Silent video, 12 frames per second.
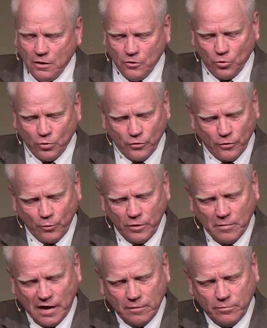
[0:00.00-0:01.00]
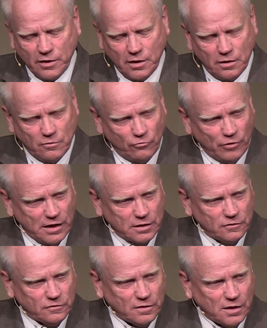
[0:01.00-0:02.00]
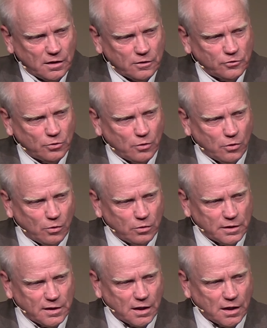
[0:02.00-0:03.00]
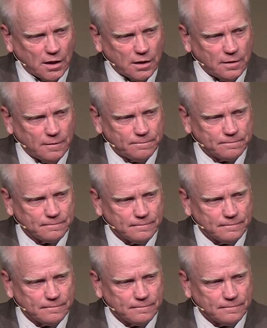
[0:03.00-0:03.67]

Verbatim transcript: in order that we might be reconciled to a holy God.